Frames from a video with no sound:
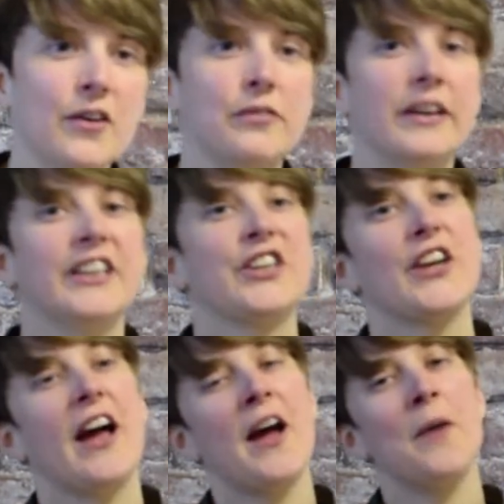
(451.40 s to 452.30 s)
fish,
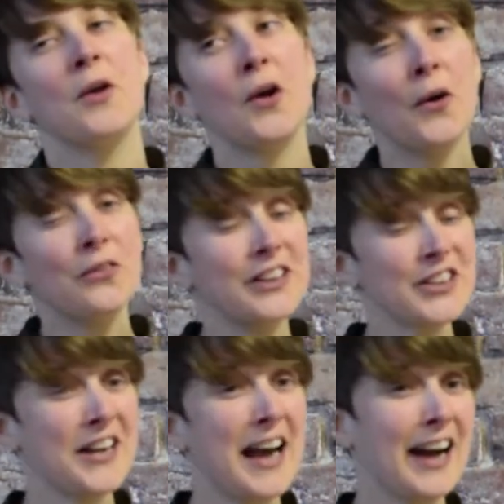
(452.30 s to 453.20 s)
goldfish
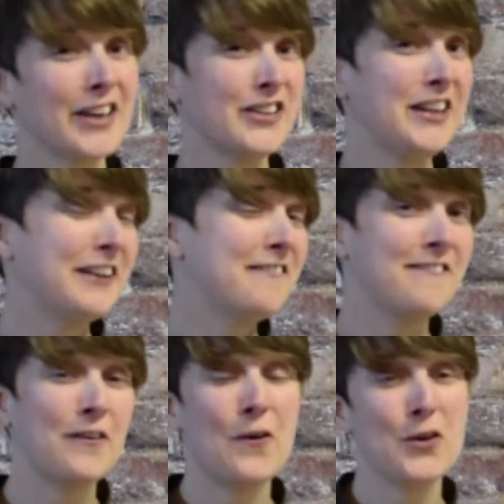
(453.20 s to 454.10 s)
can actually live
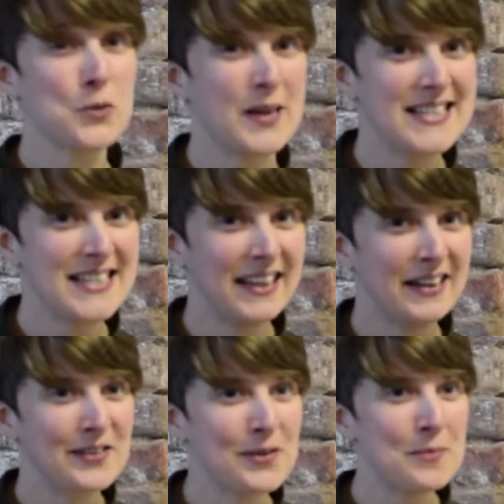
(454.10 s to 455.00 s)
for 20
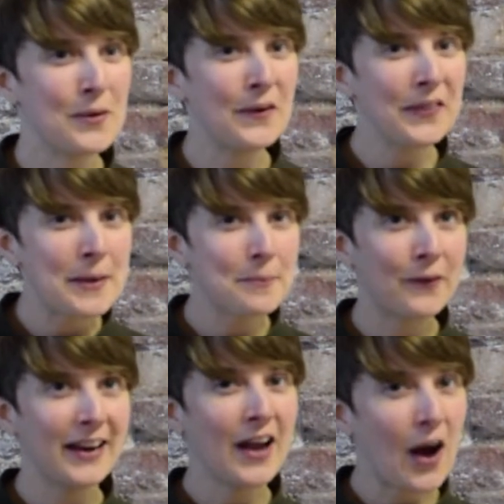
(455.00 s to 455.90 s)
years or more. They're
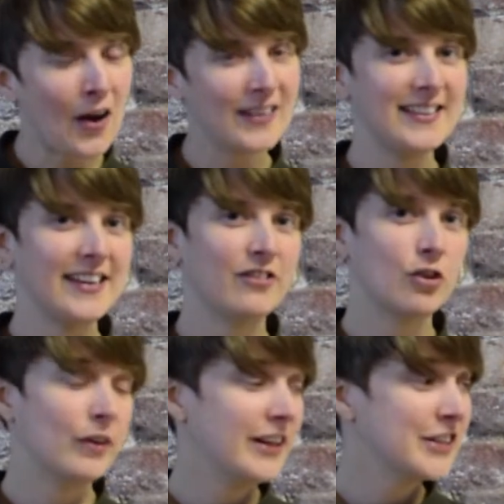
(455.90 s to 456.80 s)
pretty hardy
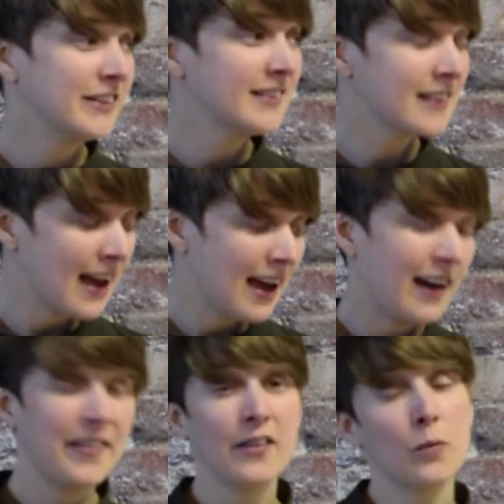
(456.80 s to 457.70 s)
creatures,
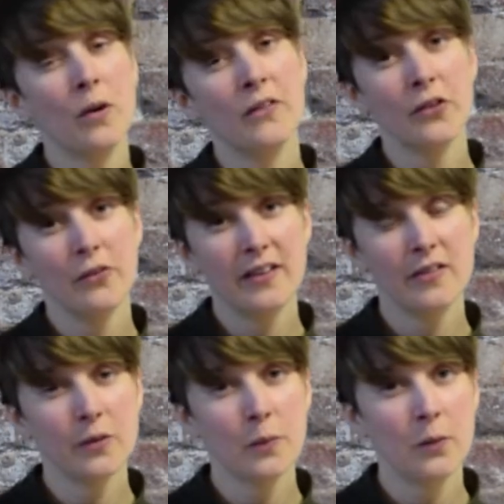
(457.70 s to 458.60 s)
and that's one of the
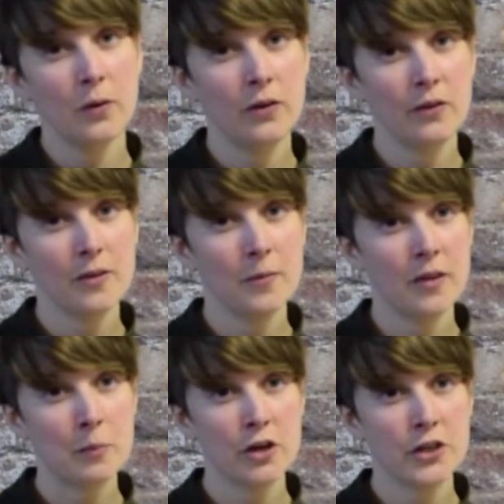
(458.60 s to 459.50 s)
reasons why we use them in
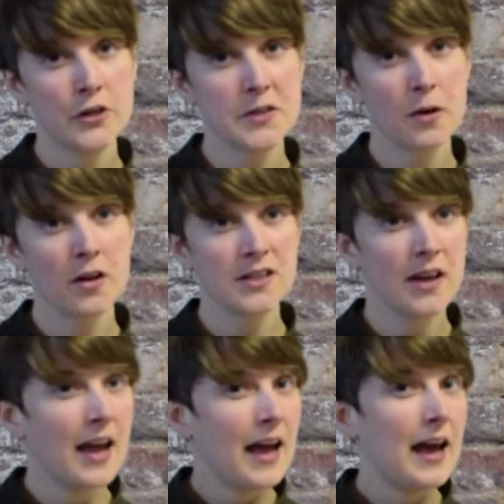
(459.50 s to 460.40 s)
the produce pod,
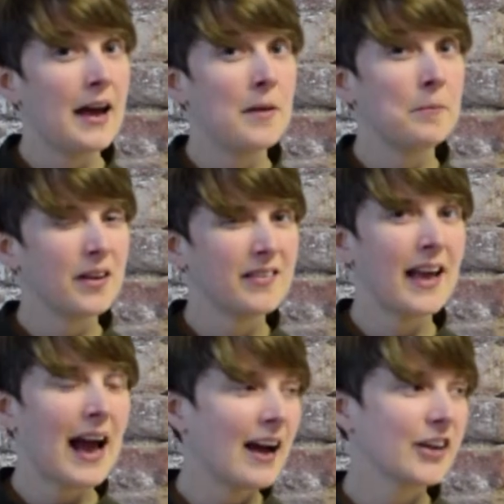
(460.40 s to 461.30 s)
because
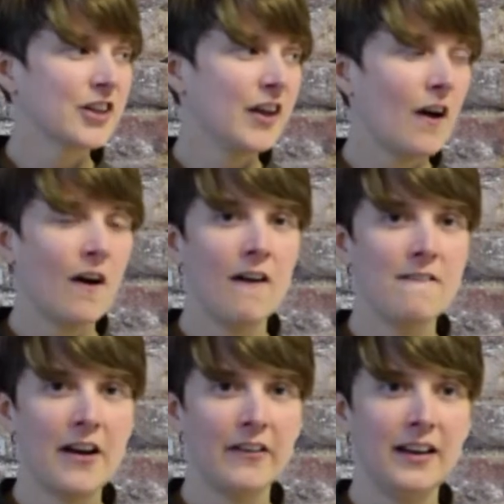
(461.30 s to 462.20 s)
they actually are
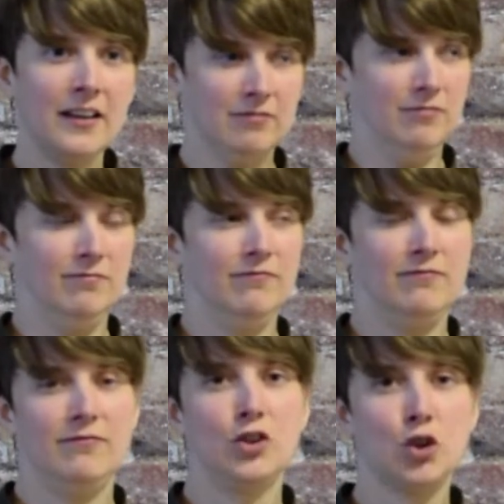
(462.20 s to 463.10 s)
very
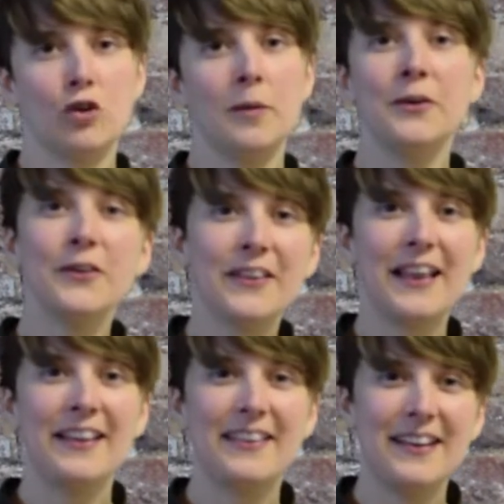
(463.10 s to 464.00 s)
durable.
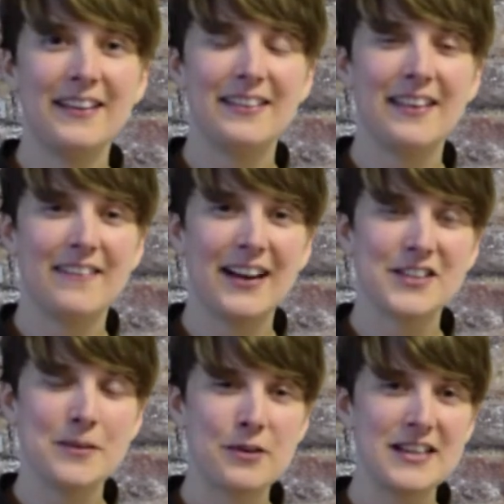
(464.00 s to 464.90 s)
They're
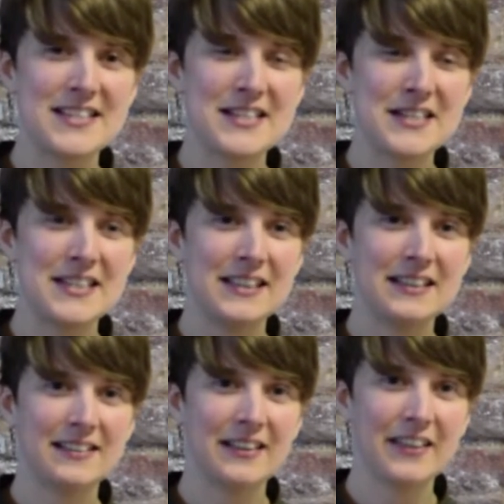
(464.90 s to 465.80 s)
actually pretty sturdy
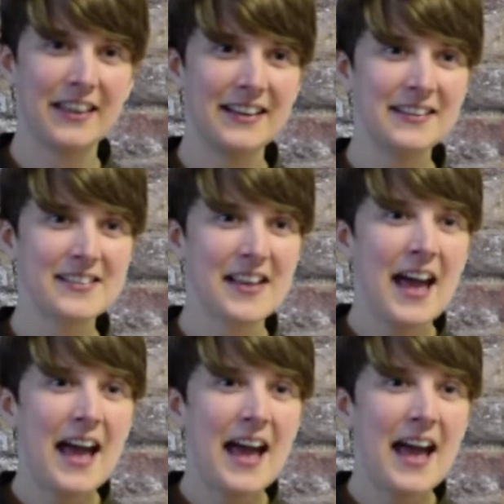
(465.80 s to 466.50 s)
little things.